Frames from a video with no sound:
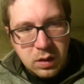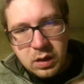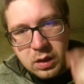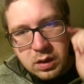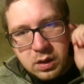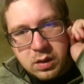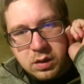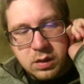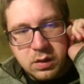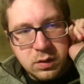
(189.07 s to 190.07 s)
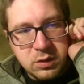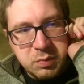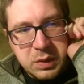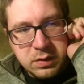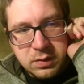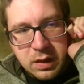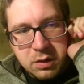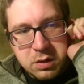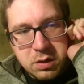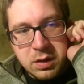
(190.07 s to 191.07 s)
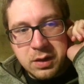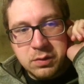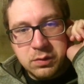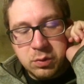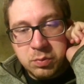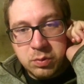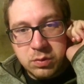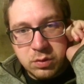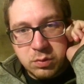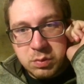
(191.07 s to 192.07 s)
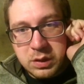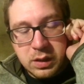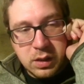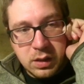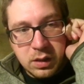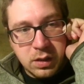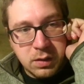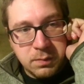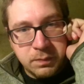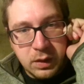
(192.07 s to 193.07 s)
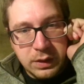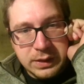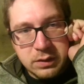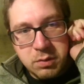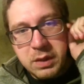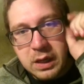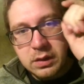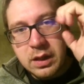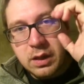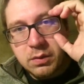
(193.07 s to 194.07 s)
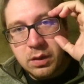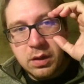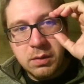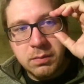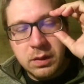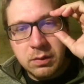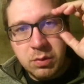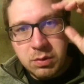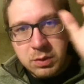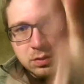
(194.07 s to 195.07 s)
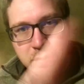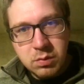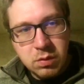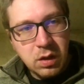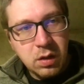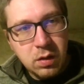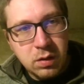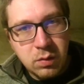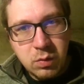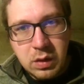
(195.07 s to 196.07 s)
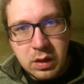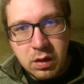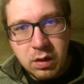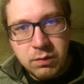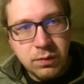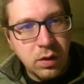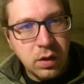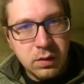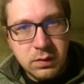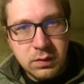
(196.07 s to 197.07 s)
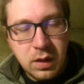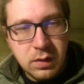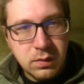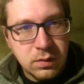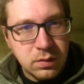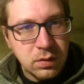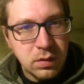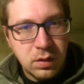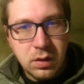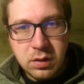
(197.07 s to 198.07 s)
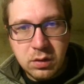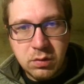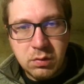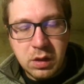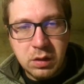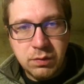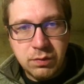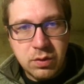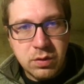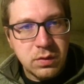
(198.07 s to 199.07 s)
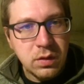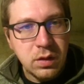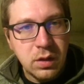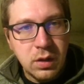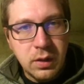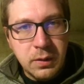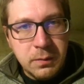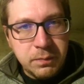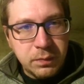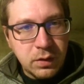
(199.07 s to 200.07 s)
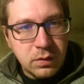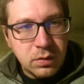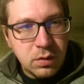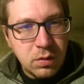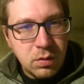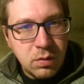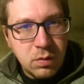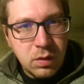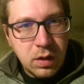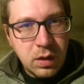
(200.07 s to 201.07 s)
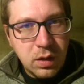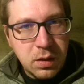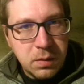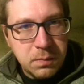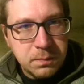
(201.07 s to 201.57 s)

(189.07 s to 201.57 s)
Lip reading: And the space down here now is a little too big. Let's come back to that because I want to make sure we get our font sizes correct first. So